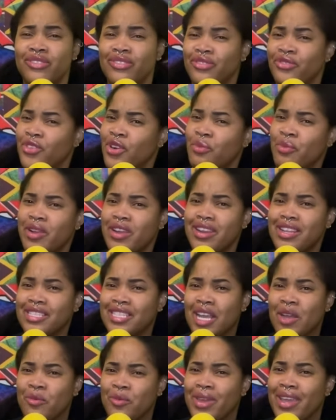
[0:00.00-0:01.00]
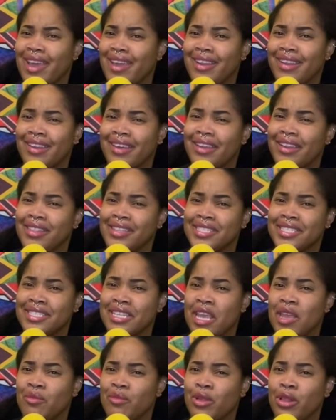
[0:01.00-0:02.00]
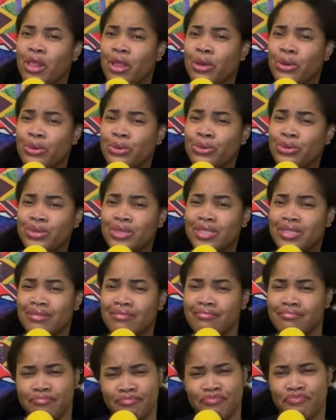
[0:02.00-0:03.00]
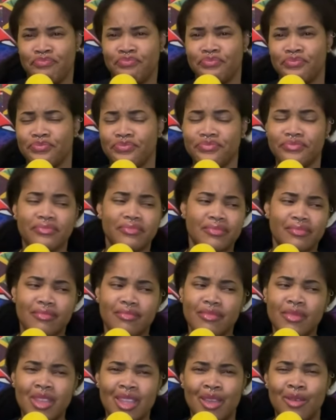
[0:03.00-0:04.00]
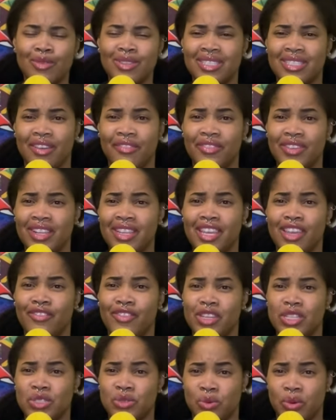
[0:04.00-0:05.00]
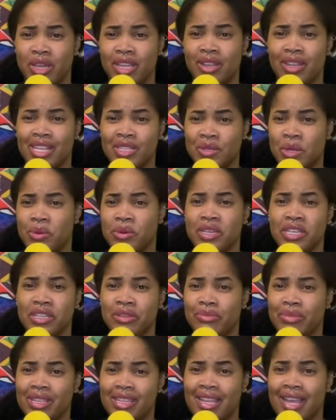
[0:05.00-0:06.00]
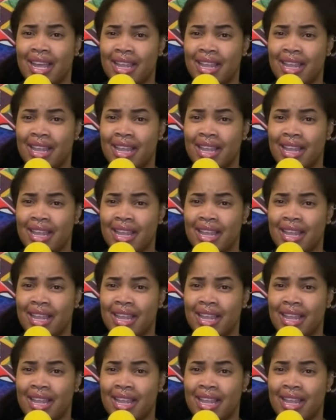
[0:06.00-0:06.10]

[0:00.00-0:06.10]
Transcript: for for a period of time we had a lot of the same clothes. It was definitely giving twin. That's why we couldn't